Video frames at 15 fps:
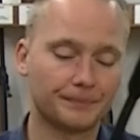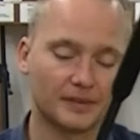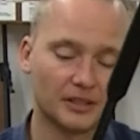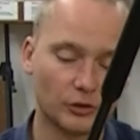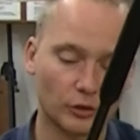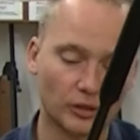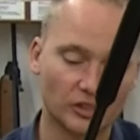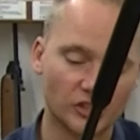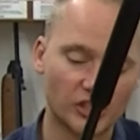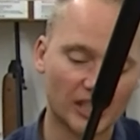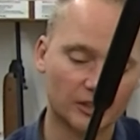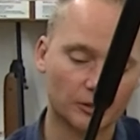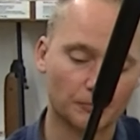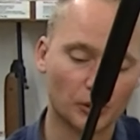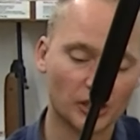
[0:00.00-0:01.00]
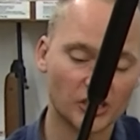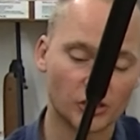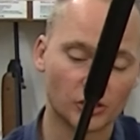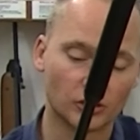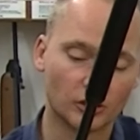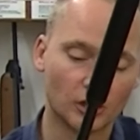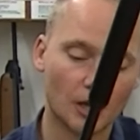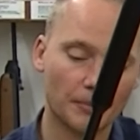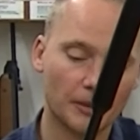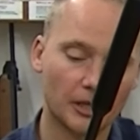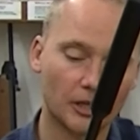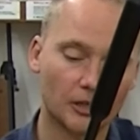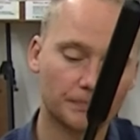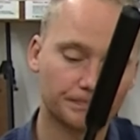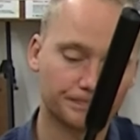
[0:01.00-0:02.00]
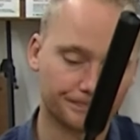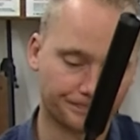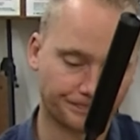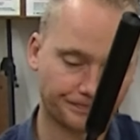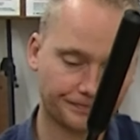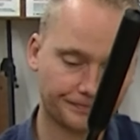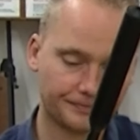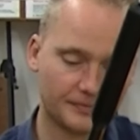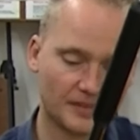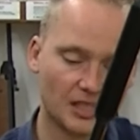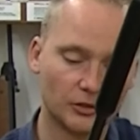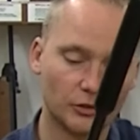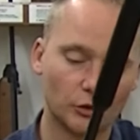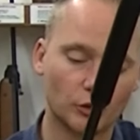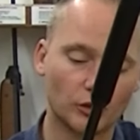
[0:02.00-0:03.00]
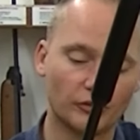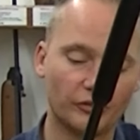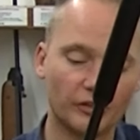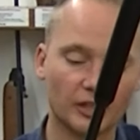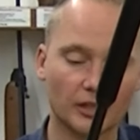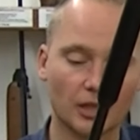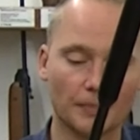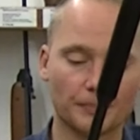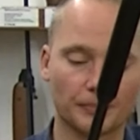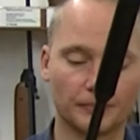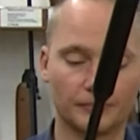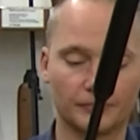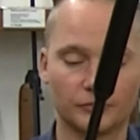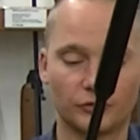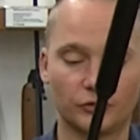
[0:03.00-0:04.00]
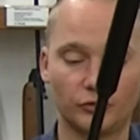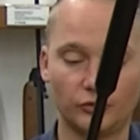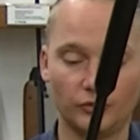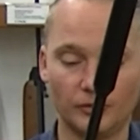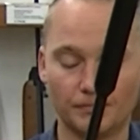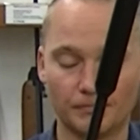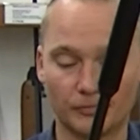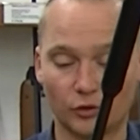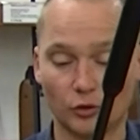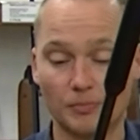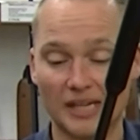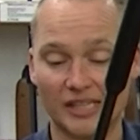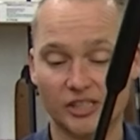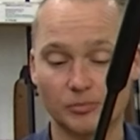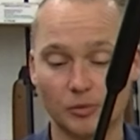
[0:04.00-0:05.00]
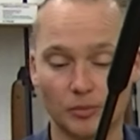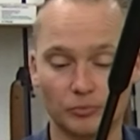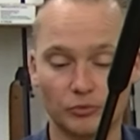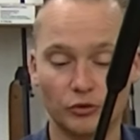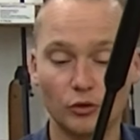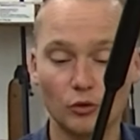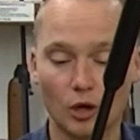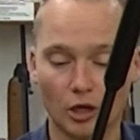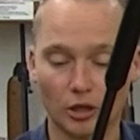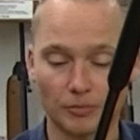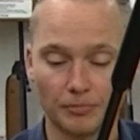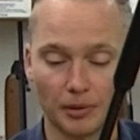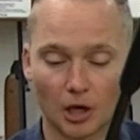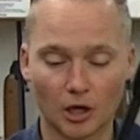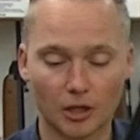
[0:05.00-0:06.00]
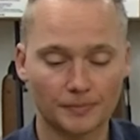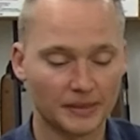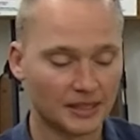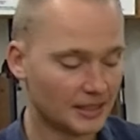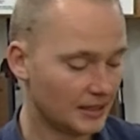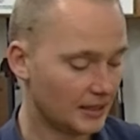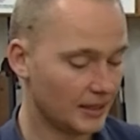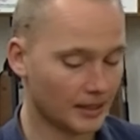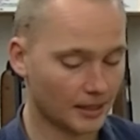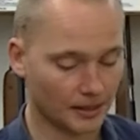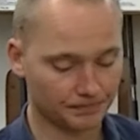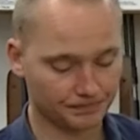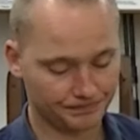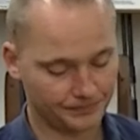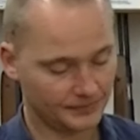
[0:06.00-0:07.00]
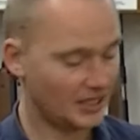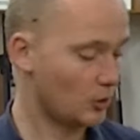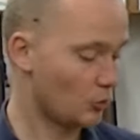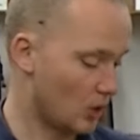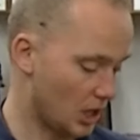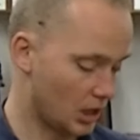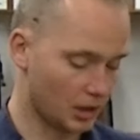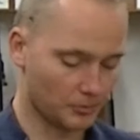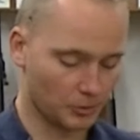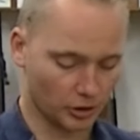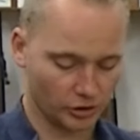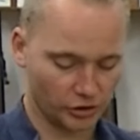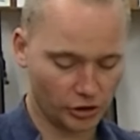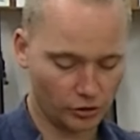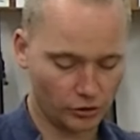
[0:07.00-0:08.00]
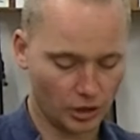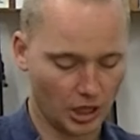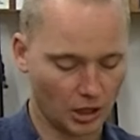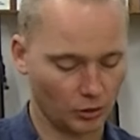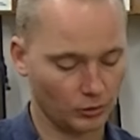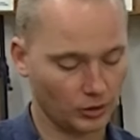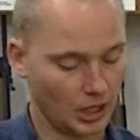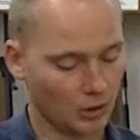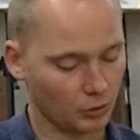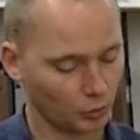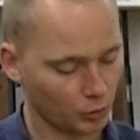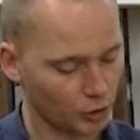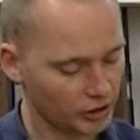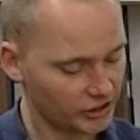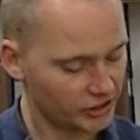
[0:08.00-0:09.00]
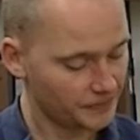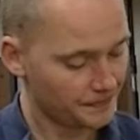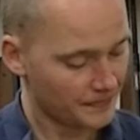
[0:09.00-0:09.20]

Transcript: you could check the pressure up here. You could fill it up to maximum 200 bar. In a while I'm going to show you how it works.